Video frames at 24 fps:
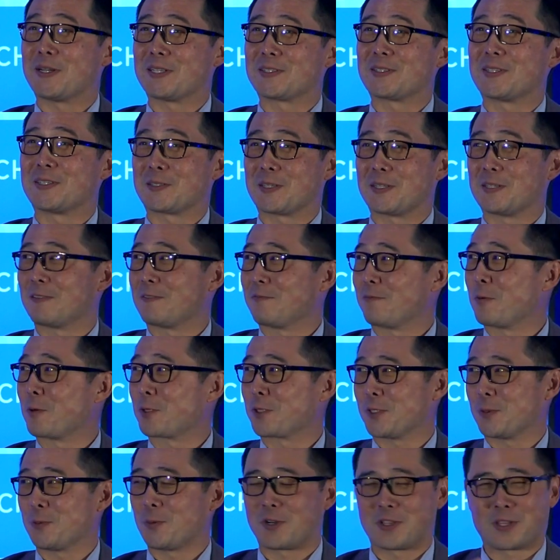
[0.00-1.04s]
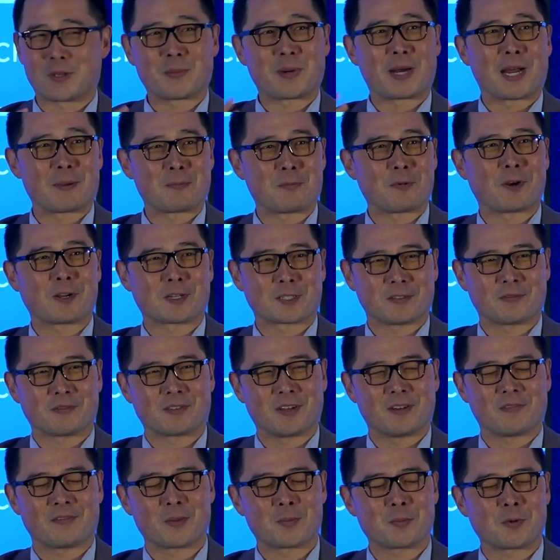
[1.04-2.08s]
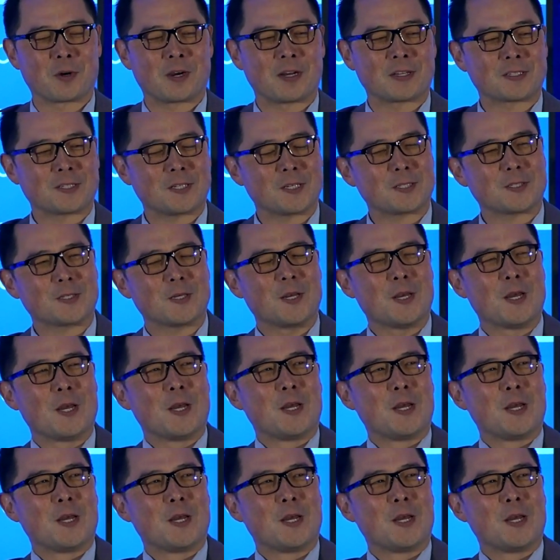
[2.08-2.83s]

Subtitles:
Is unfortunately one of the byproducts of the process.